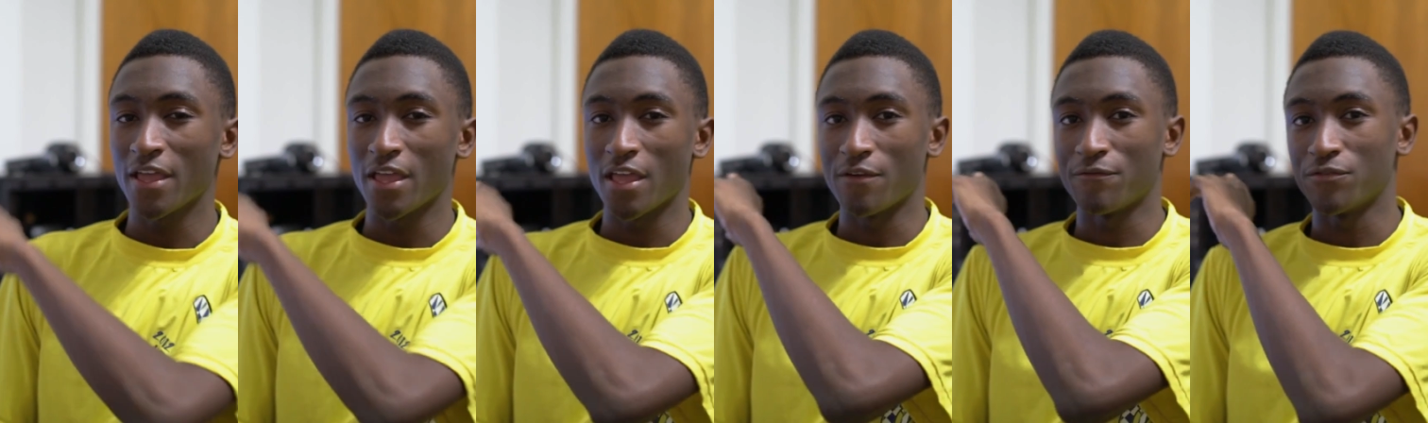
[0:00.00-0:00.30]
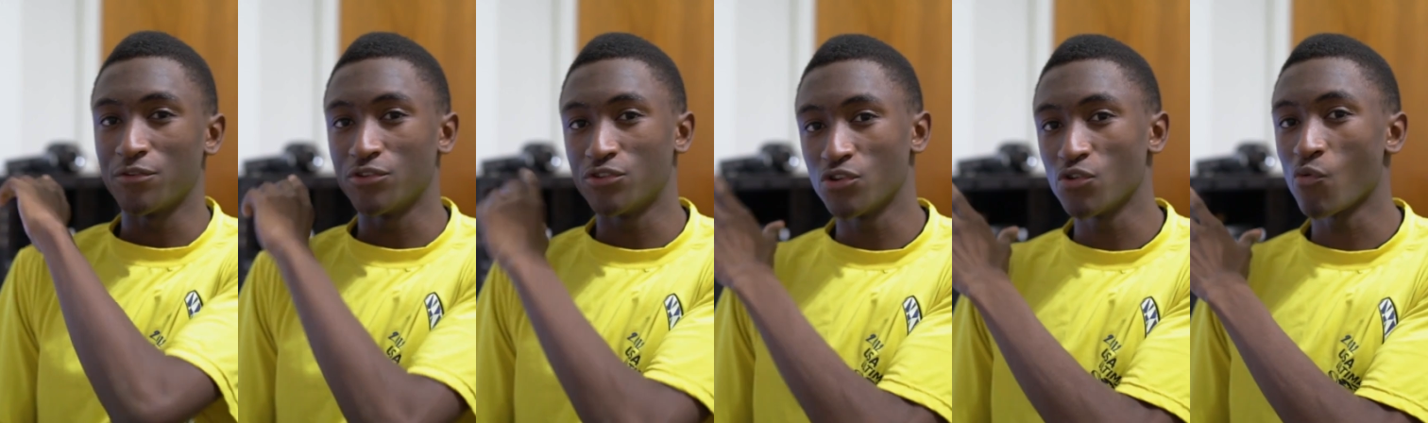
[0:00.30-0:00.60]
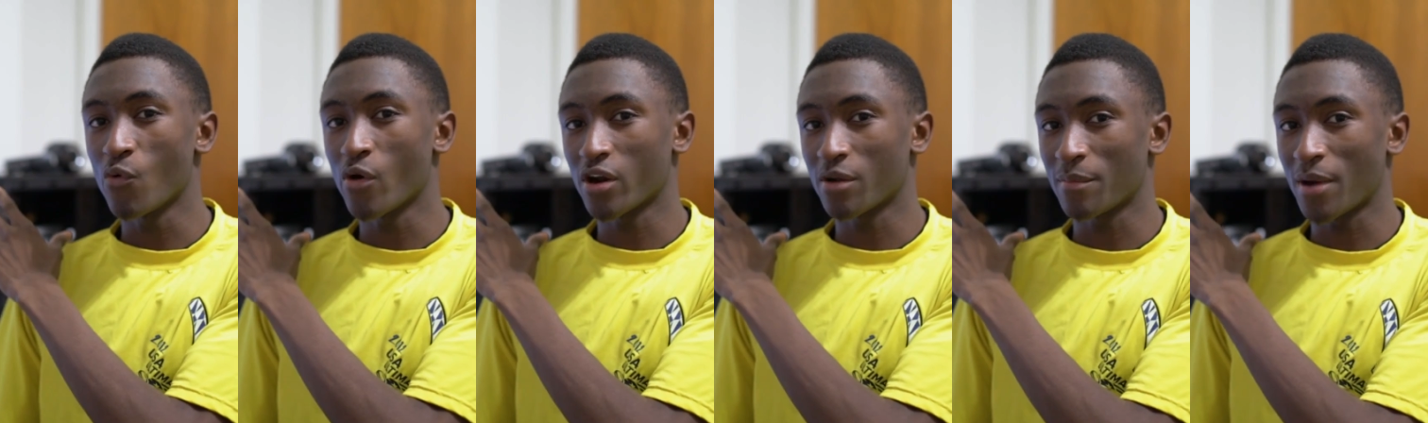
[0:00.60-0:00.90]
if you do
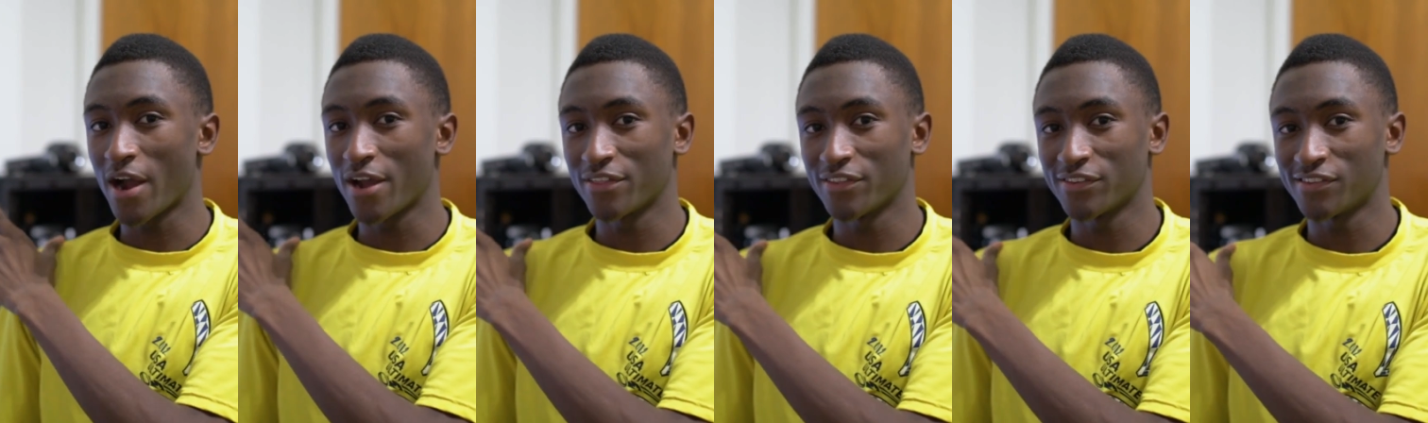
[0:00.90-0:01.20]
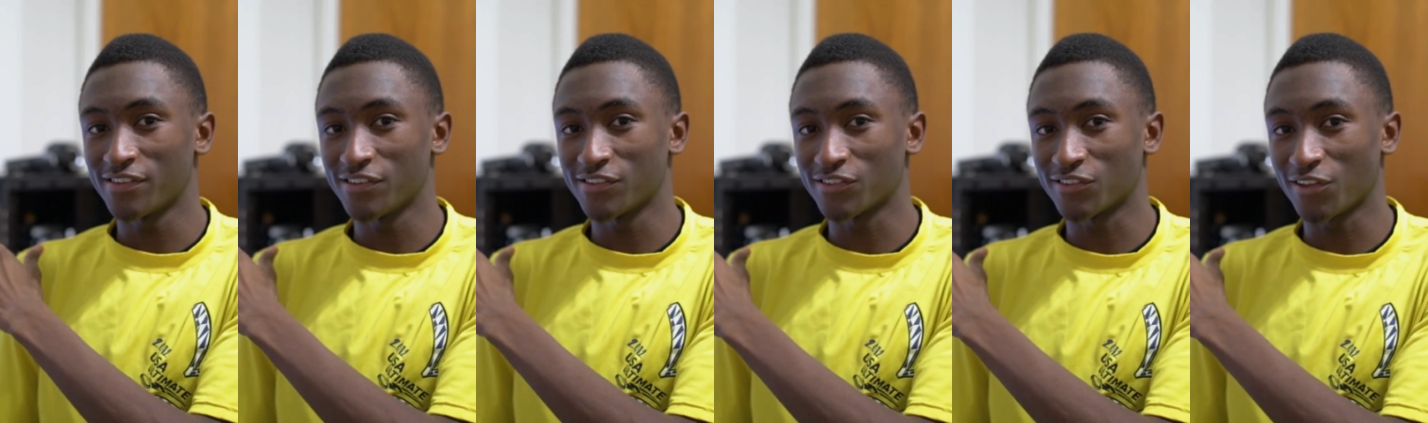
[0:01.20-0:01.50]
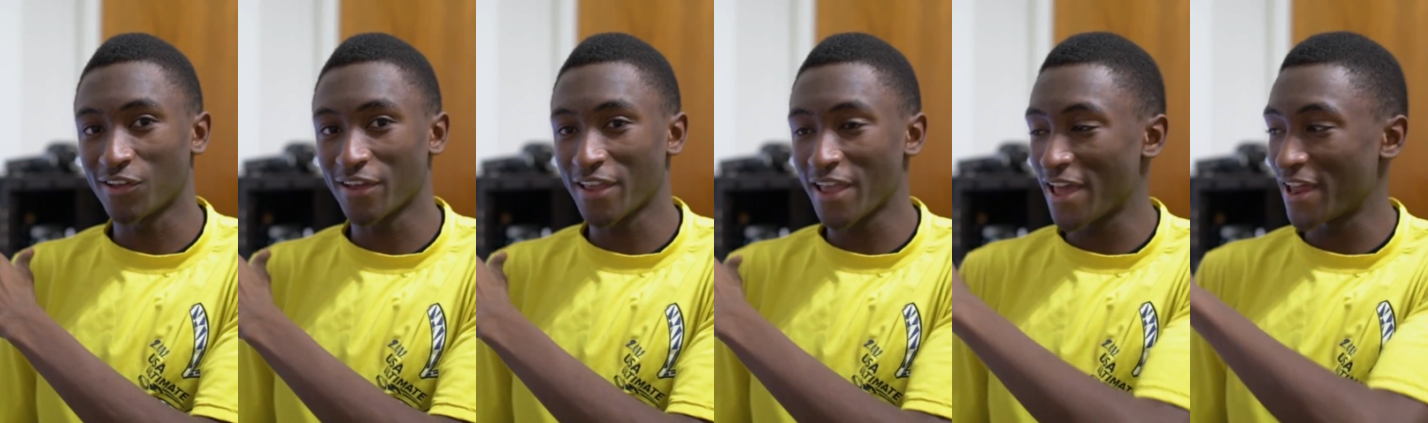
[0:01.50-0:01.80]
want a behind the scenes
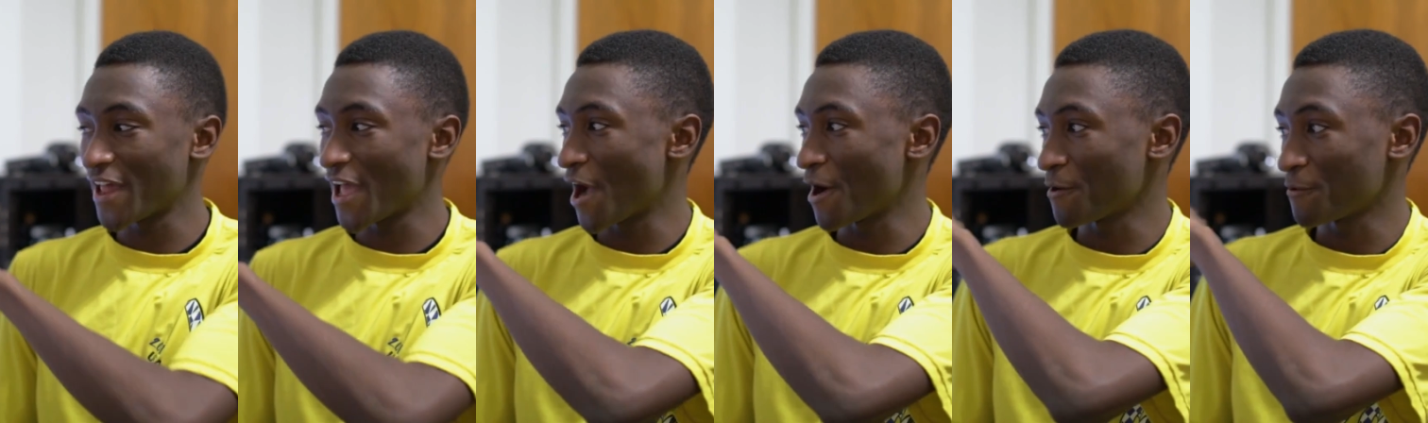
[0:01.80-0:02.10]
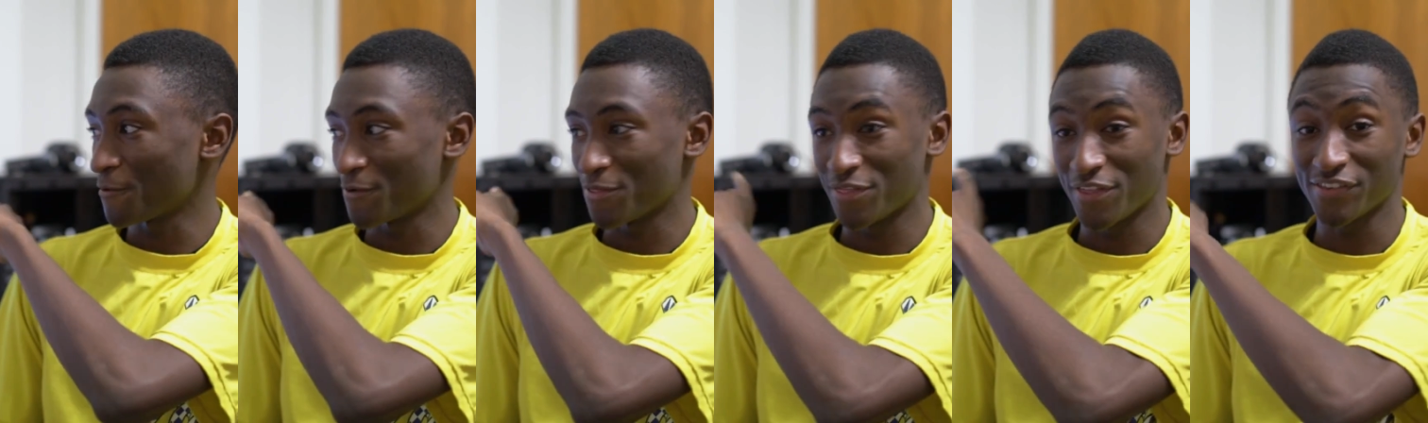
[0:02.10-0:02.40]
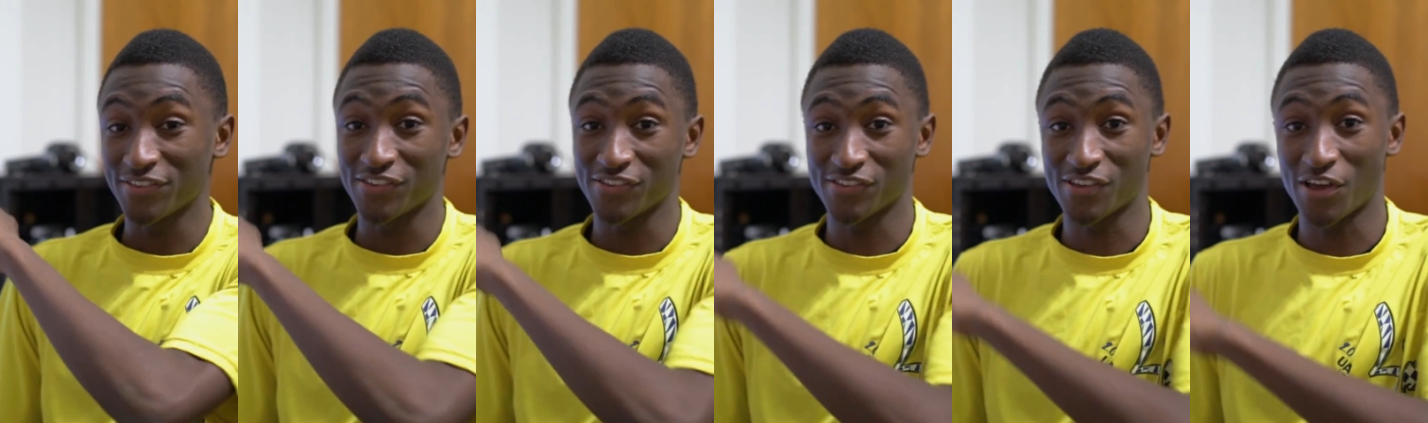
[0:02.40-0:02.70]
look at how
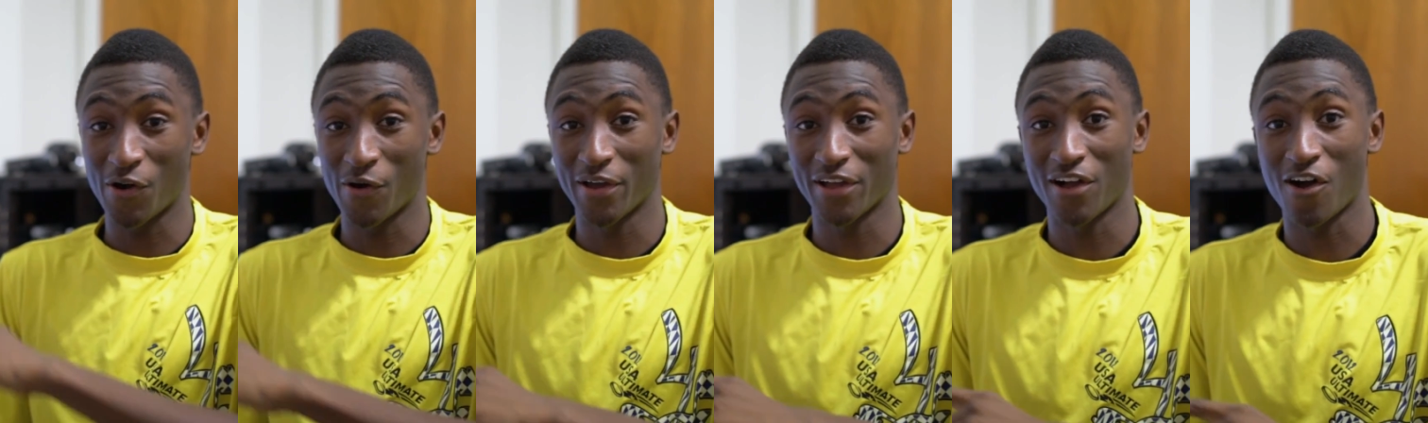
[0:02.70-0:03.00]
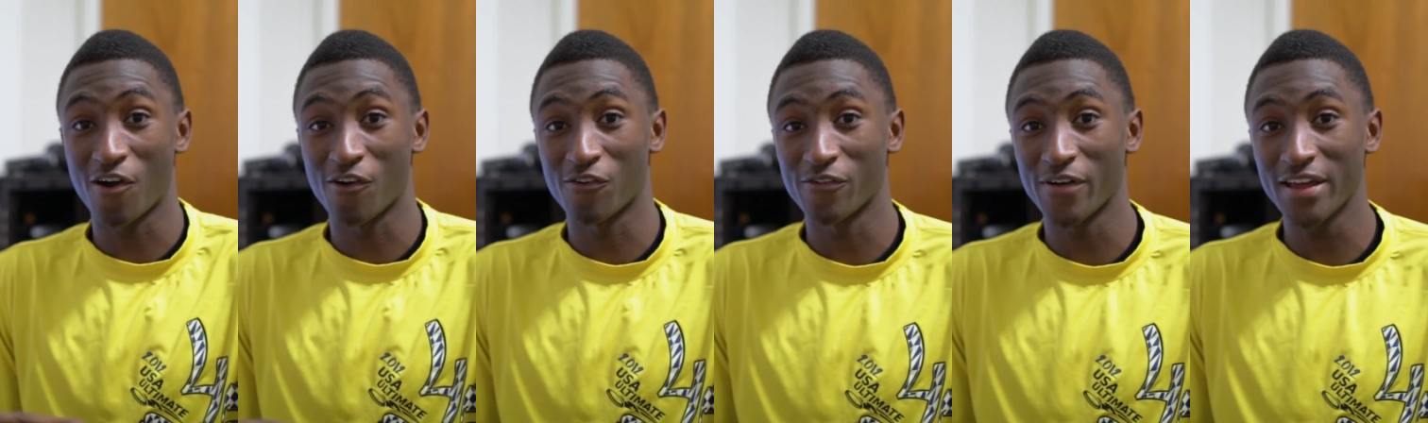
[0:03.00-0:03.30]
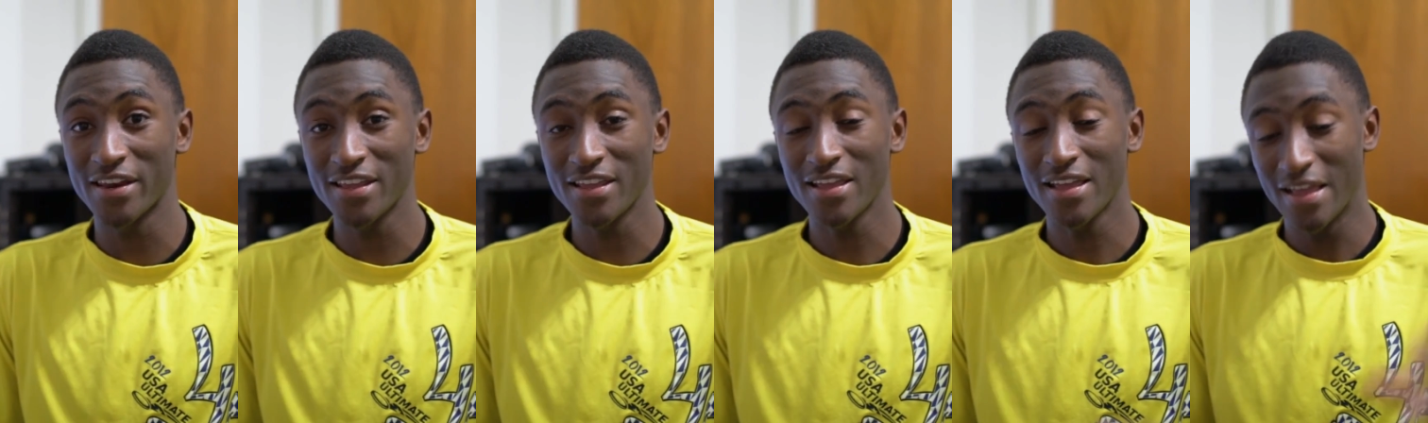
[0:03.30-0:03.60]
this is going
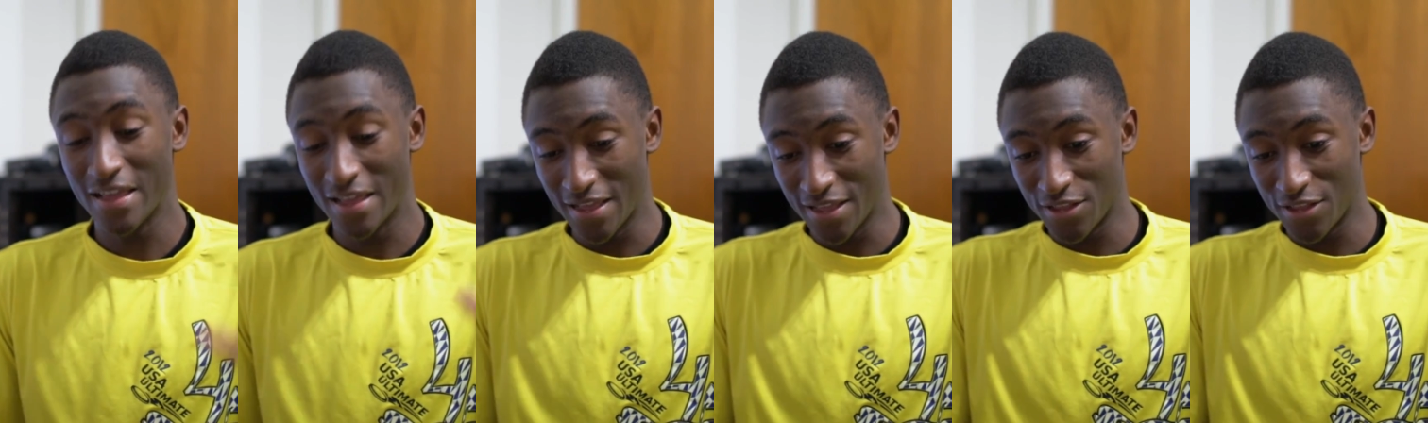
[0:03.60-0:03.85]
already,